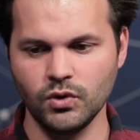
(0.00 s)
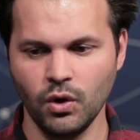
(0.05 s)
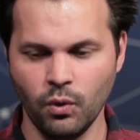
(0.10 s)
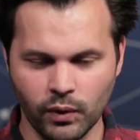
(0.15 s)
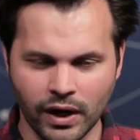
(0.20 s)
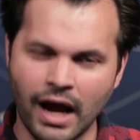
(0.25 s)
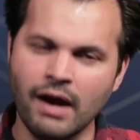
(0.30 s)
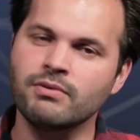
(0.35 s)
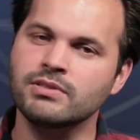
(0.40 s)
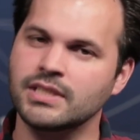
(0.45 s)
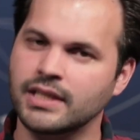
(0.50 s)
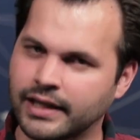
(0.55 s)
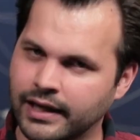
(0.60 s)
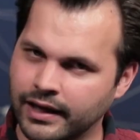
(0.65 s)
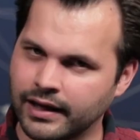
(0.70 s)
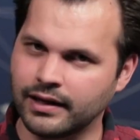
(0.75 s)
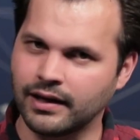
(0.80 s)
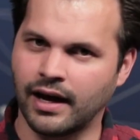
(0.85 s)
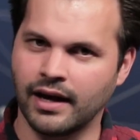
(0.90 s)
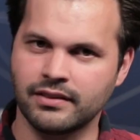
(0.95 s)
when I was a
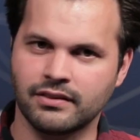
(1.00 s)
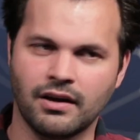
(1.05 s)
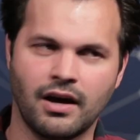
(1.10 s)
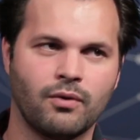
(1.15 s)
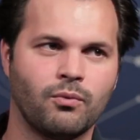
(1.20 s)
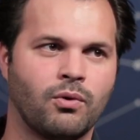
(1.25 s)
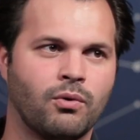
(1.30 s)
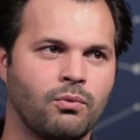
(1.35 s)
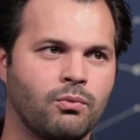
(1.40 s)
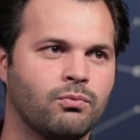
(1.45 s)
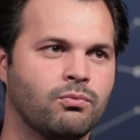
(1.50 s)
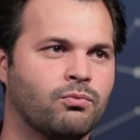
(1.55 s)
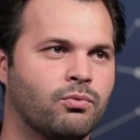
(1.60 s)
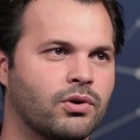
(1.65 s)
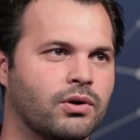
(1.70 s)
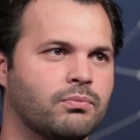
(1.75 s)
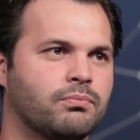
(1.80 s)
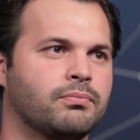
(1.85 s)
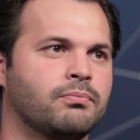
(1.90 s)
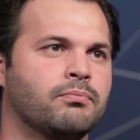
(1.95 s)
kid, I thought, well,
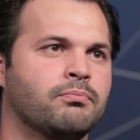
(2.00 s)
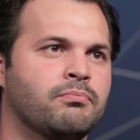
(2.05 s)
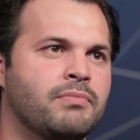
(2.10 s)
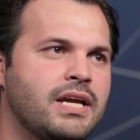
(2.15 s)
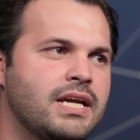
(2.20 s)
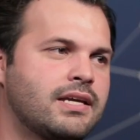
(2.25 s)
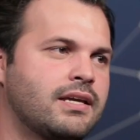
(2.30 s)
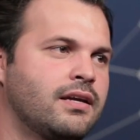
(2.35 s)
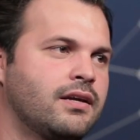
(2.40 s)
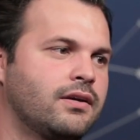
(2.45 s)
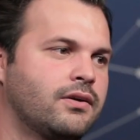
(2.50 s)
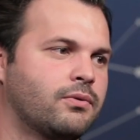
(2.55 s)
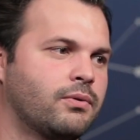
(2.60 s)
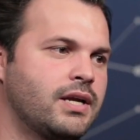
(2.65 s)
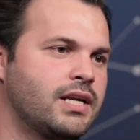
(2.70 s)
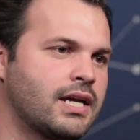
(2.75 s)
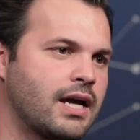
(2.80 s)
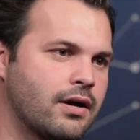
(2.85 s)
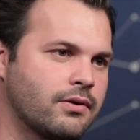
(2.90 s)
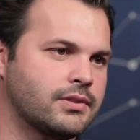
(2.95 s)
we're making
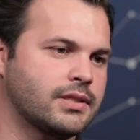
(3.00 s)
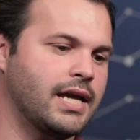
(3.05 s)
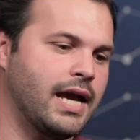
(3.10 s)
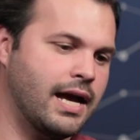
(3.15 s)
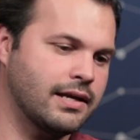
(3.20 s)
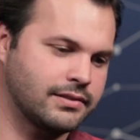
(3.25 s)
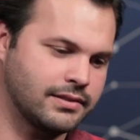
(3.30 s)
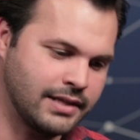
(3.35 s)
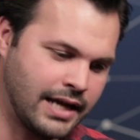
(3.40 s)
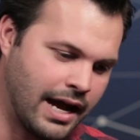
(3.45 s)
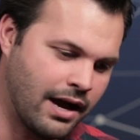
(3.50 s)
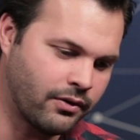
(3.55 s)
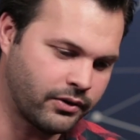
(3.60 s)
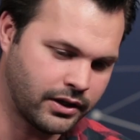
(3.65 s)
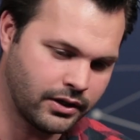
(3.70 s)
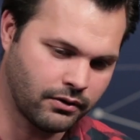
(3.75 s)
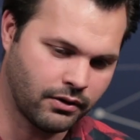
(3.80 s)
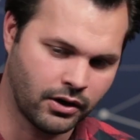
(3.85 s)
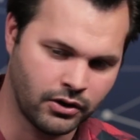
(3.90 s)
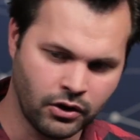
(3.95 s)
greenhouse gas now
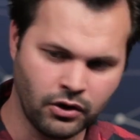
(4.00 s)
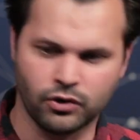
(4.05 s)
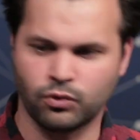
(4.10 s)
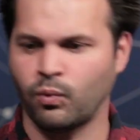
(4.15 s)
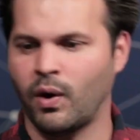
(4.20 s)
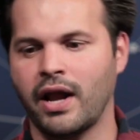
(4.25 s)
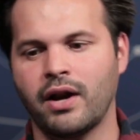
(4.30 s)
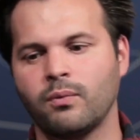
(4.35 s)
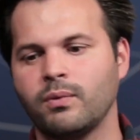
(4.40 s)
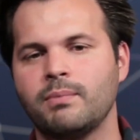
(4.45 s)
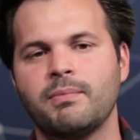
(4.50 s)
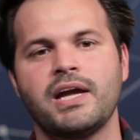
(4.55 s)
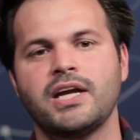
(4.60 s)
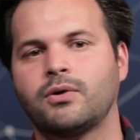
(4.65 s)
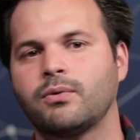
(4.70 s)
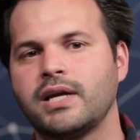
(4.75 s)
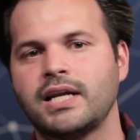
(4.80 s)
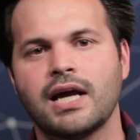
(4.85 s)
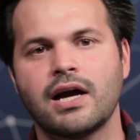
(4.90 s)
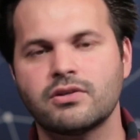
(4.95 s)
here on Earth. Why don't we
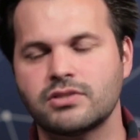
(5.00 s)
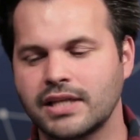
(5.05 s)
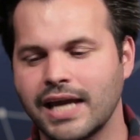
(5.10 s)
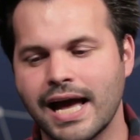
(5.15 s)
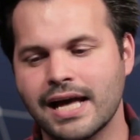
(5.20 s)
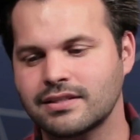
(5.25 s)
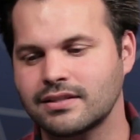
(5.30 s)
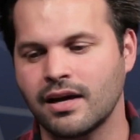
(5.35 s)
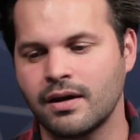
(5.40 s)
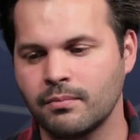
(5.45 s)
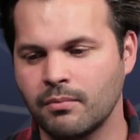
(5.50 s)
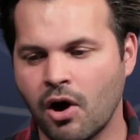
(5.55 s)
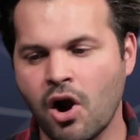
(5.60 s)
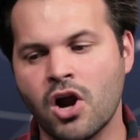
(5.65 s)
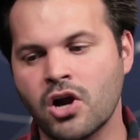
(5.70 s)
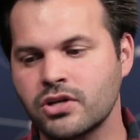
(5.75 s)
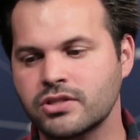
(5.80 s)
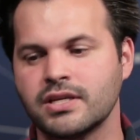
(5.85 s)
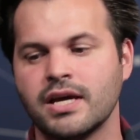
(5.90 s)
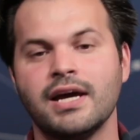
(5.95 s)
make greenhouse gas on
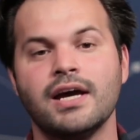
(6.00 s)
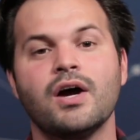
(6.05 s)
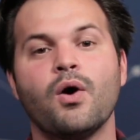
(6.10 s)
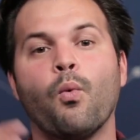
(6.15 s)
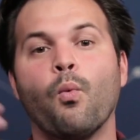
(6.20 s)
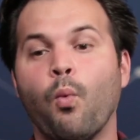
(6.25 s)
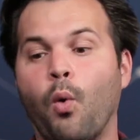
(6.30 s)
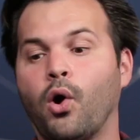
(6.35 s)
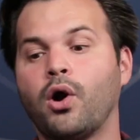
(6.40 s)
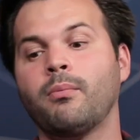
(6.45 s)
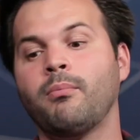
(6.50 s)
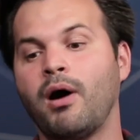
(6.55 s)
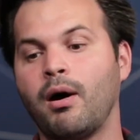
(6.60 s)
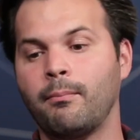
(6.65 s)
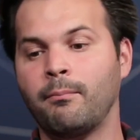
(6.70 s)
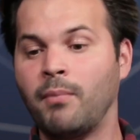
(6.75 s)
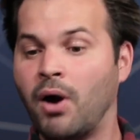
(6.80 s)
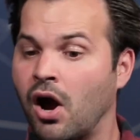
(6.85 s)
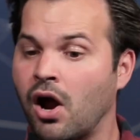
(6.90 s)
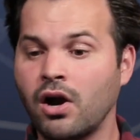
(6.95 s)
Mars, warm
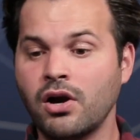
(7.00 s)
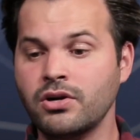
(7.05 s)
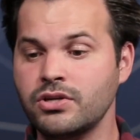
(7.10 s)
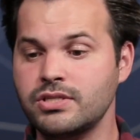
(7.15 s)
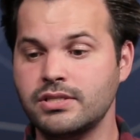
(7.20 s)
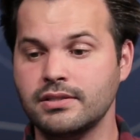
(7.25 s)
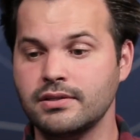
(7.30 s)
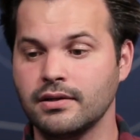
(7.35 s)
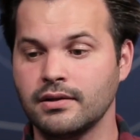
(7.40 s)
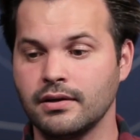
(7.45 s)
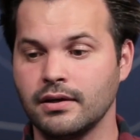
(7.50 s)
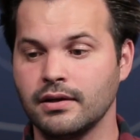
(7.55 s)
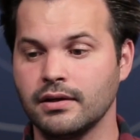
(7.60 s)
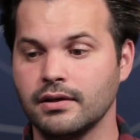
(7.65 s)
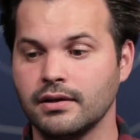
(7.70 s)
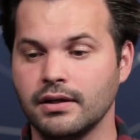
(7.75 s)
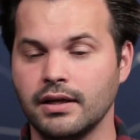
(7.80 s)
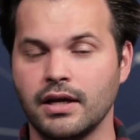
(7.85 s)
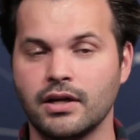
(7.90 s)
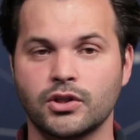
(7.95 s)
up Mars,
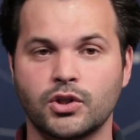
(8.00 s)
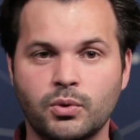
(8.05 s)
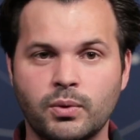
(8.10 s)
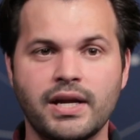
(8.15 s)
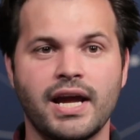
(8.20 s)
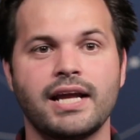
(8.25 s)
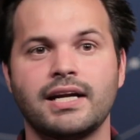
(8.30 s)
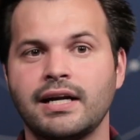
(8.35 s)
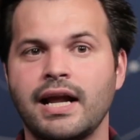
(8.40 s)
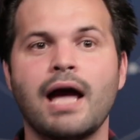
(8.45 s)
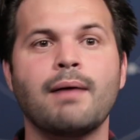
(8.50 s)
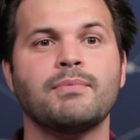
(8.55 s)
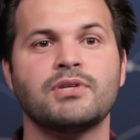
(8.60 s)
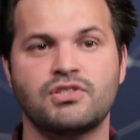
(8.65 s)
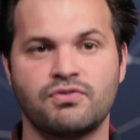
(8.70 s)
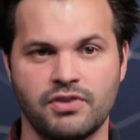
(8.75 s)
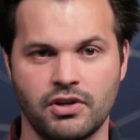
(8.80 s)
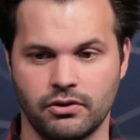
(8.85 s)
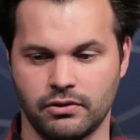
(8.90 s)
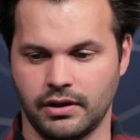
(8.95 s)
and create an
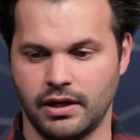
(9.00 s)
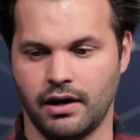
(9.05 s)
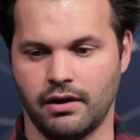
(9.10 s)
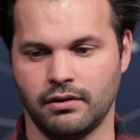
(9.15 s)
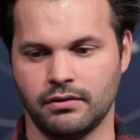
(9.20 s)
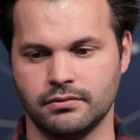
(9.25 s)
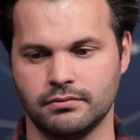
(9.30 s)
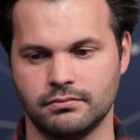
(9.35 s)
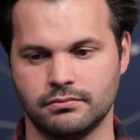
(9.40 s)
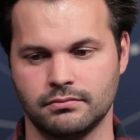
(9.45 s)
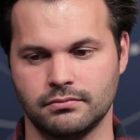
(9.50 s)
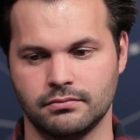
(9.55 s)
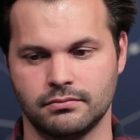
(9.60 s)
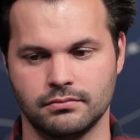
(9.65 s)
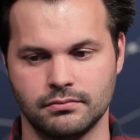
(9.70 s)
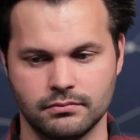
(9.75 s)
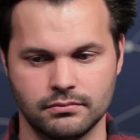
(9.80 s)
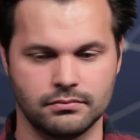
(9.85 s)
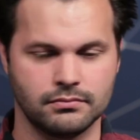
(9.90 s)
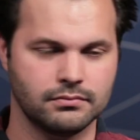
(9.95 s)
atmosphere there?
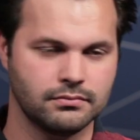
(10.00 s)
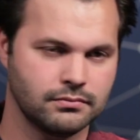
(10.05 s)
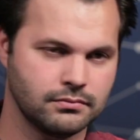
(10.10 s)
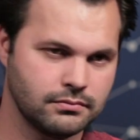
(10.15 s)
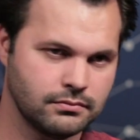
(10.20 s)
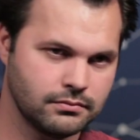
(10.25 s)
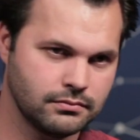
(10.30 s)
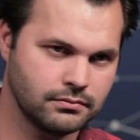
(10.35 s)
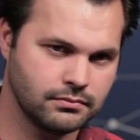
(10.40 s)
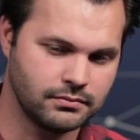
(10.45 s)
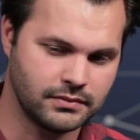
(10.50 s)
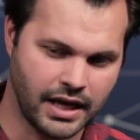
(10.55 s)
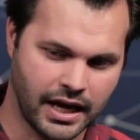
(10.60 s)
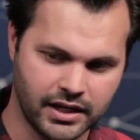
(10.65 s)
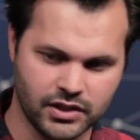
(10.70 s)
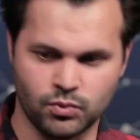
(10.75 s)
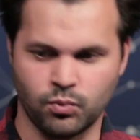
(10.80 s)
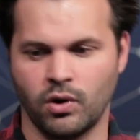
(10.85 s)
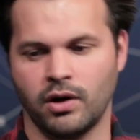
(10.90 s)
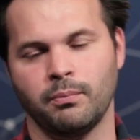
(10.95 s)

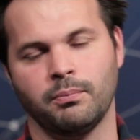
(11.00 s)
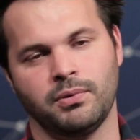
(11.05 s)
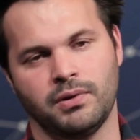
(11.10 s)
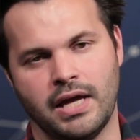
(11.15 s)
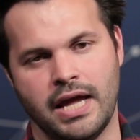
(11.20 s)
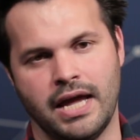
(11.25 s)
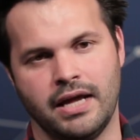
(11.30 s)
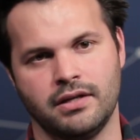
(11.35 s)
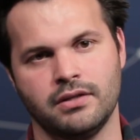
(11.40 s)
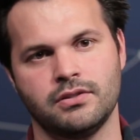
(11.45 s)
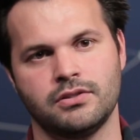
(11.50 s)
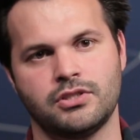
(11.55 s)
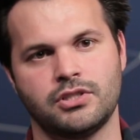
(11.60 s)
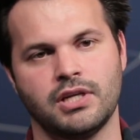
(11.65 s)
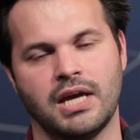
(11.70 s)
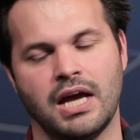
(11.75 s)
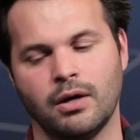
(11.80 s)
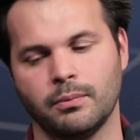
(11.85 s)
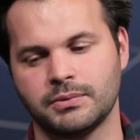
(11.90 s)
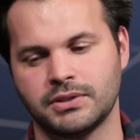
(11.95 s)
That is one plan
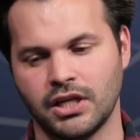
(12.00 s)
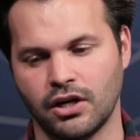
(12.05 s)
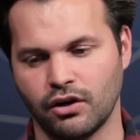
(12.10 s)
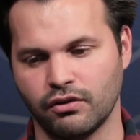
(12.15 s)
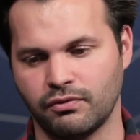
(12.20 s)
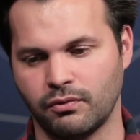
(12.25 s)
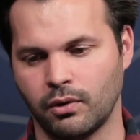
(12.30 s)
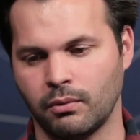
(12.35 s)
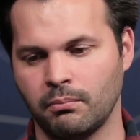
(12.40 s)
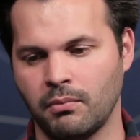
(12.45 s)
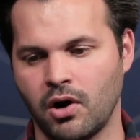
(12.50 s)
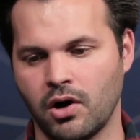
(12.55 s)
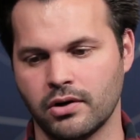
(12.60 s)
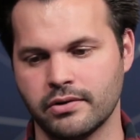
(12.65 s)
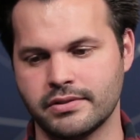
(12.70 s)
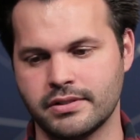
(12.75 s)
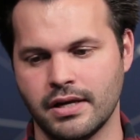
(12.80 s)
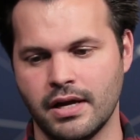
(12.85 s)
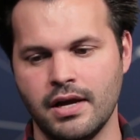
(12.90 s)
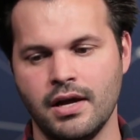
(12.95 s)
to help terraform
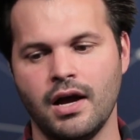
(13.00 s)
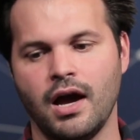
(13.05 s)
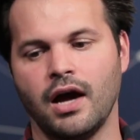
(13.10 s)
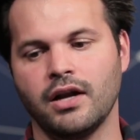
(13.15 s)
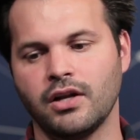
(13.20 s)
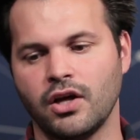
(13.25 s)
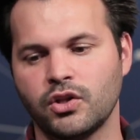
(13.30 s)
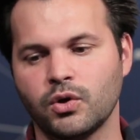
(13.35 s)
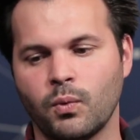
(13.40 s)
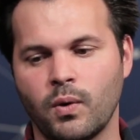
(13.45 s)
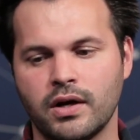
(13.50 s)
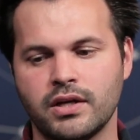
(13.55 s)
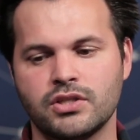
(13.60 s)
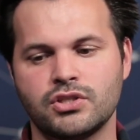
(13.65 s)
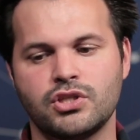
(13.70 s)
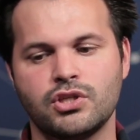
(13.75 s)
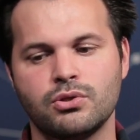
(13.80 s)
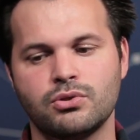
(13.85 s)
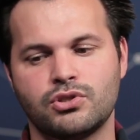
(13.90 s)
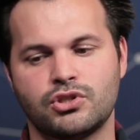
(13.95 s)
Mars. Another one
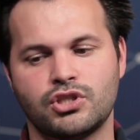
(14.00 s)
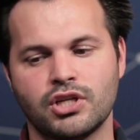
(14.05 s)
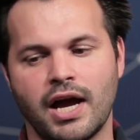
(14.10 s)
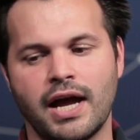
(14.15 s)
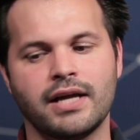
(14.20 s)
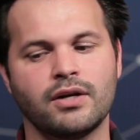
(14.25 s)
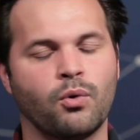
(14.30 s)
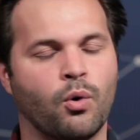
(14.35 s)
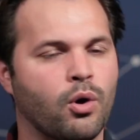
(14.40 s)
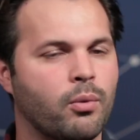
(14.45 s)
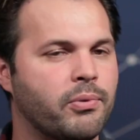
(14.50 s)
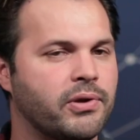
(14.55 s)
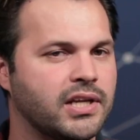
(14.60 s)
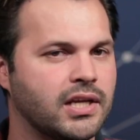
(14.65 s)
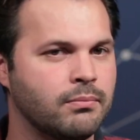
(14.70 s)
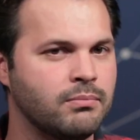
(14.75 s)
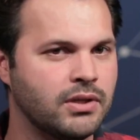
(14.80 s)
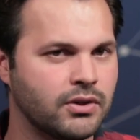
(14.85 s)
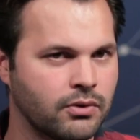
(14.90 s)
is use giant orbiting